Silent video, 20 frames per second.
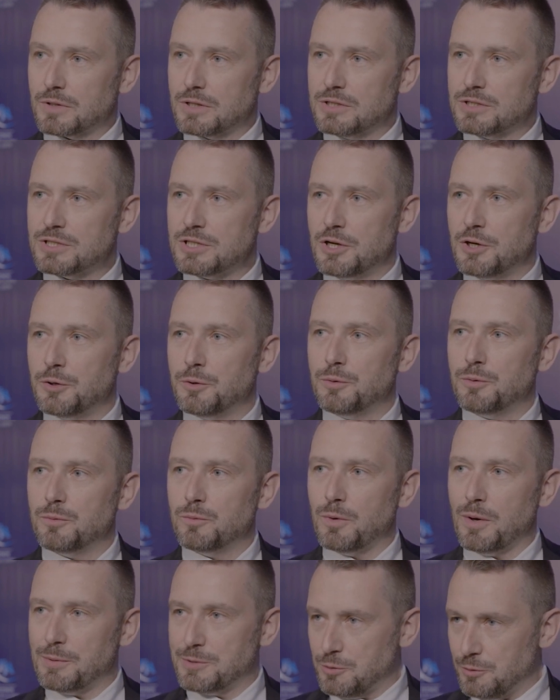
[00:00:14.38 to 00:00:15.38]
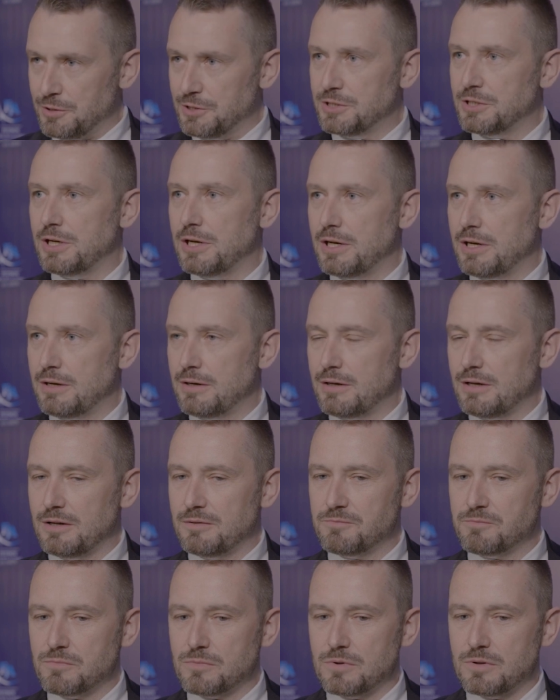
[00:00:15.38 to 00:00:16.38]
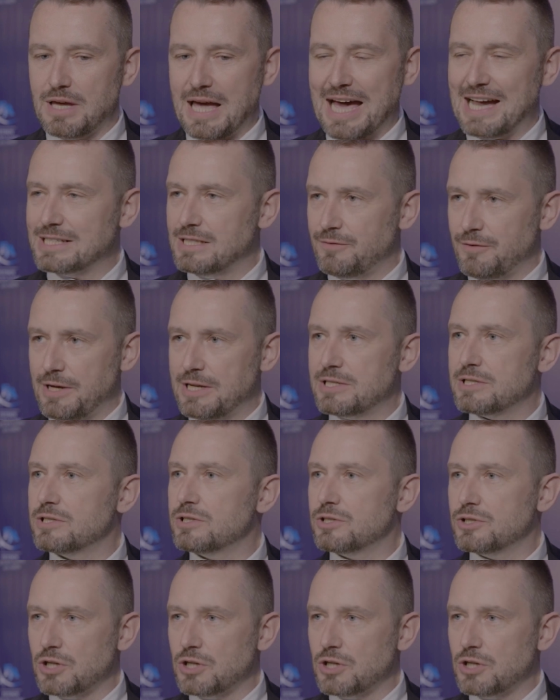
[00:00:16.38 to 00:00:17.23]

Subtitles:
So we were talking to activists,